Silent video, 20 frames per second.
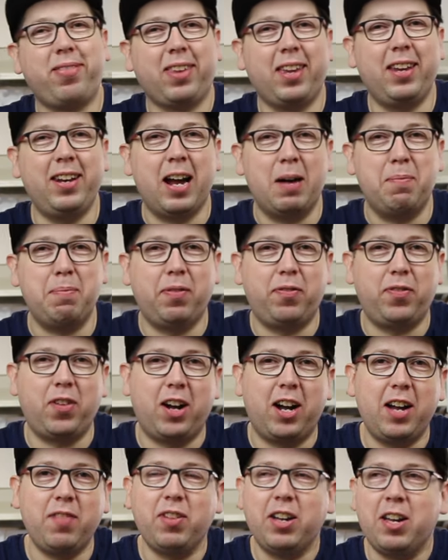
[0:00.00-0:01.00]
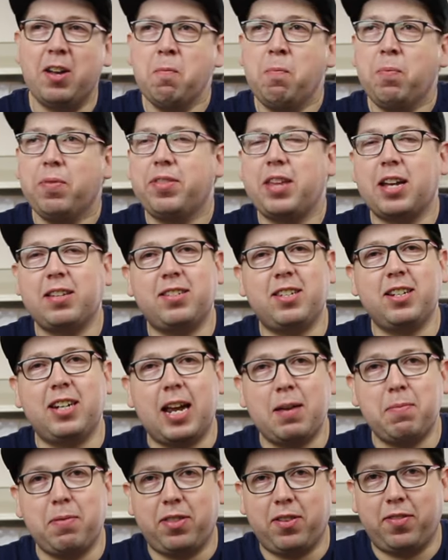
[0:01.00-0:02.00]
Number five? That's the
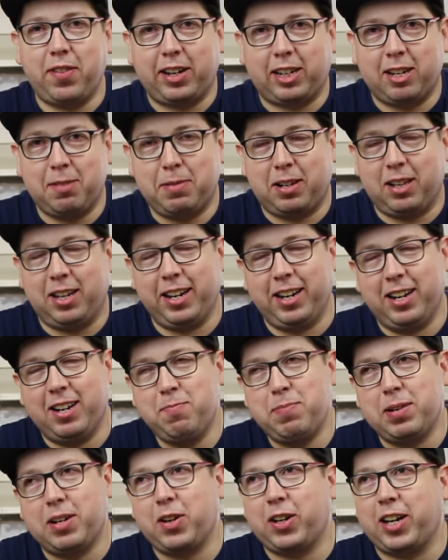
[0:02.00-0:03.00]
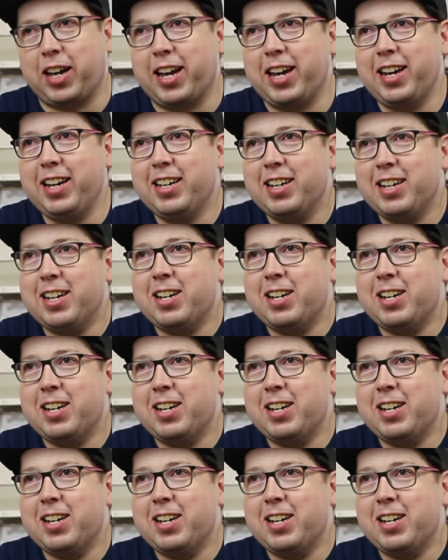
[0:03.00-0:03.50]
name of the vacuum cleaner, but okay.